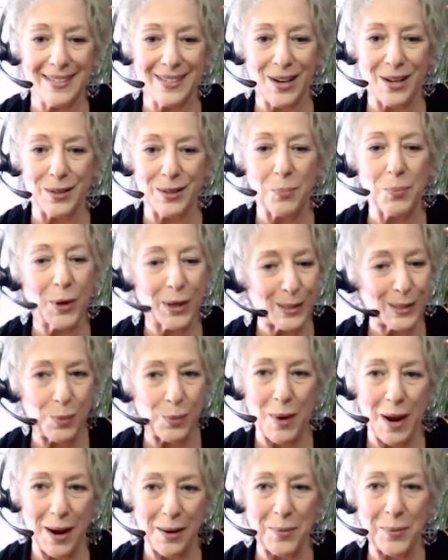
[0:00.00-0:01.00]
The book is
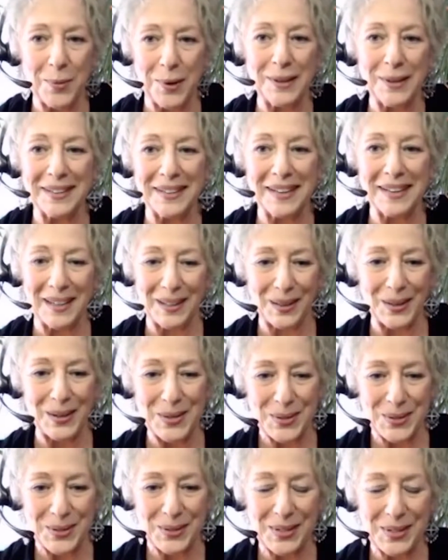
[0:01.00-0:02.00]
about what they
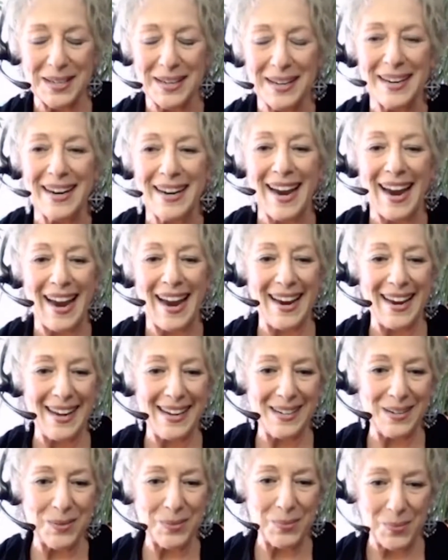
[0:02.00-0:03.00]
learned
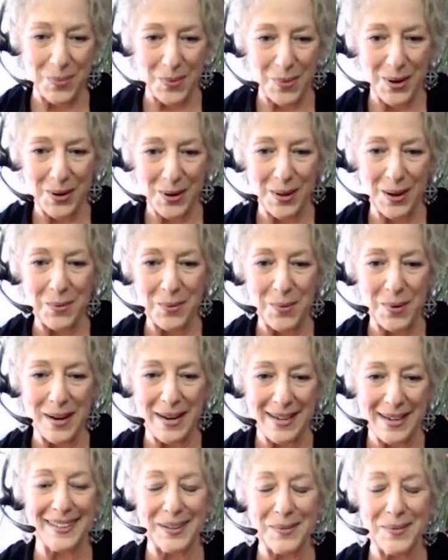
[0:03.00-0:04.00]
and where they
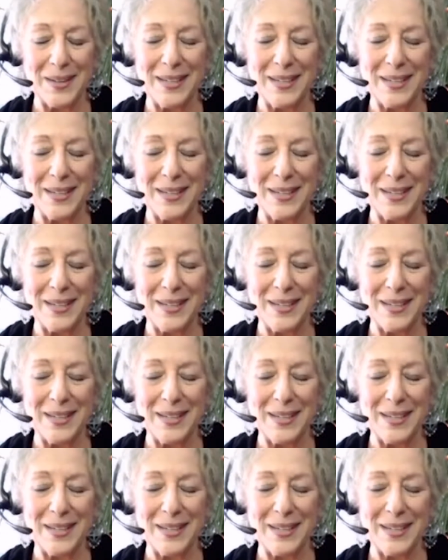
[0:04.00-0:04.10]
went.